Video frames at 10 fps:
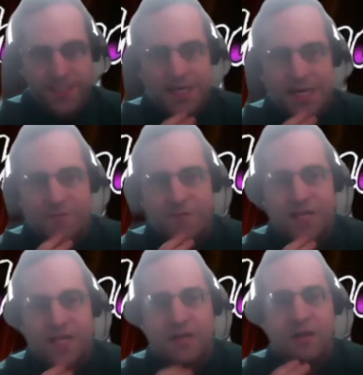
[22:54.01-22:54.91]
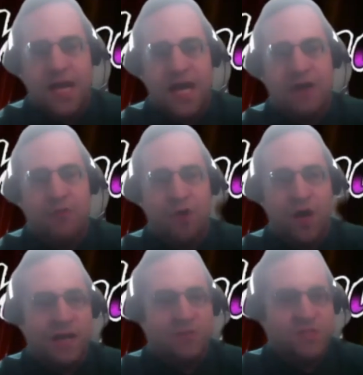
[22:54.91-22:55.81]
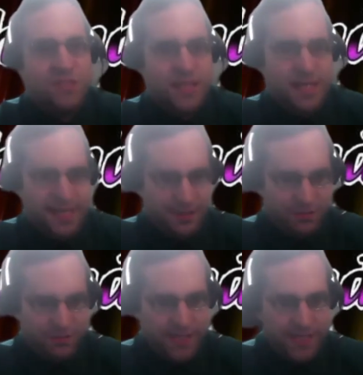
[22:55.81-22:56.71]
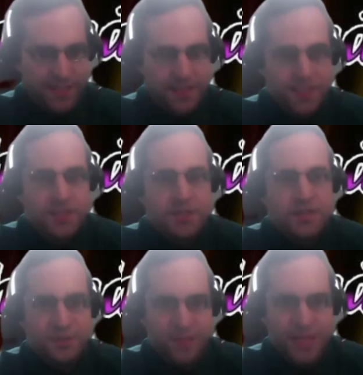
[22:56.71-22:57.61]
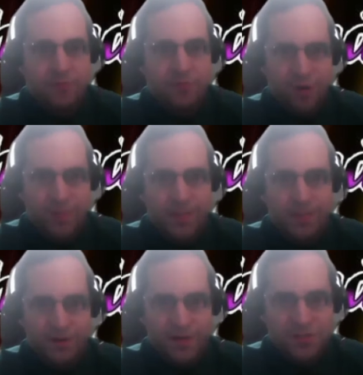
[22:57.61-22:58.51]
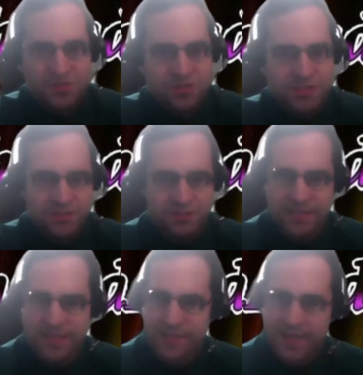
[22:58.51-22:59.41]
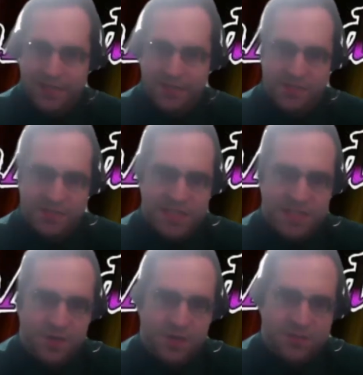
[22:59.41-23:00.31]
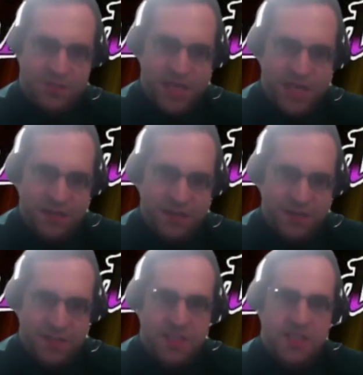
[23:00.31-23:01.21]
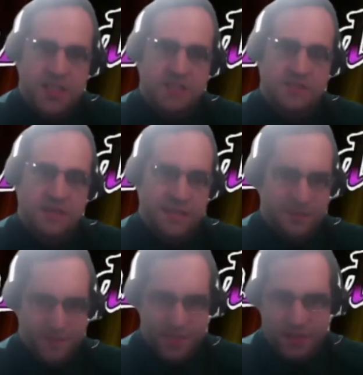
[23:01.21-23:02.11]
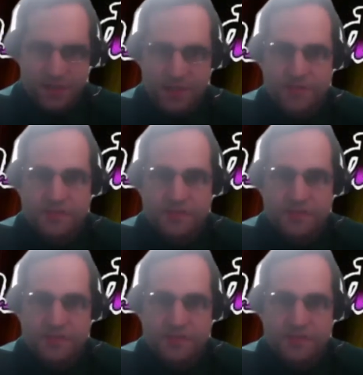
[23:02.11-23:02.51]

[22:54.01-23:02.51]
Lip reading: I'm thinking, what else can I create to get more people interested? So we had the Exercise Ball Challenge. As I was telling you about the